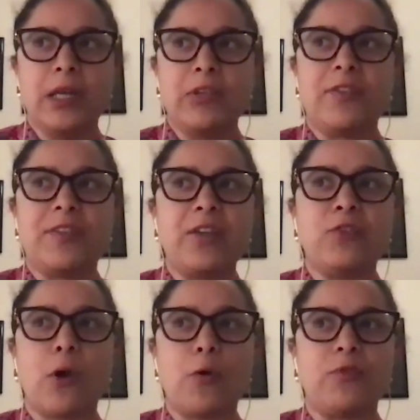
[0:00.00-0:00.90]
to say
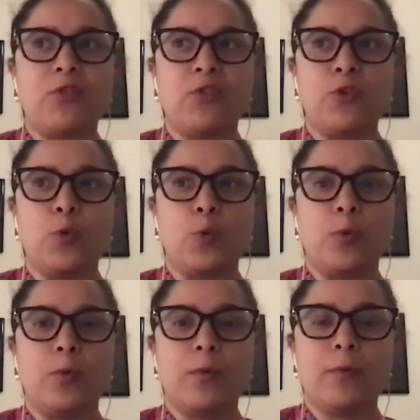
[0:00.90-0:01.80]
no to
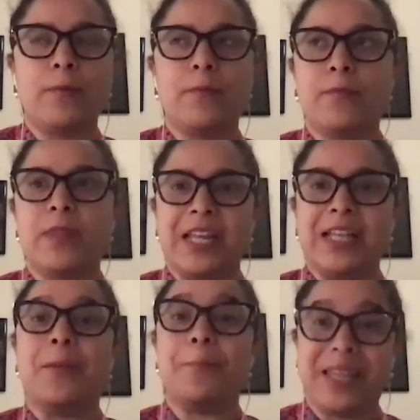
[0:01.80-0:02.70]
the
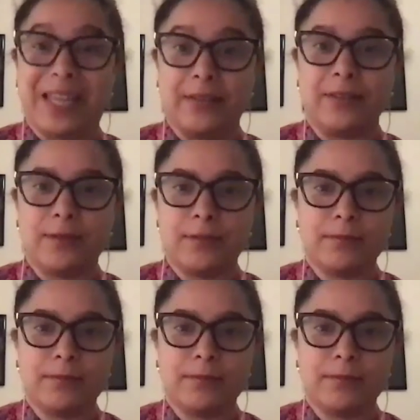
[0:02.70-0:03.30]
Olympians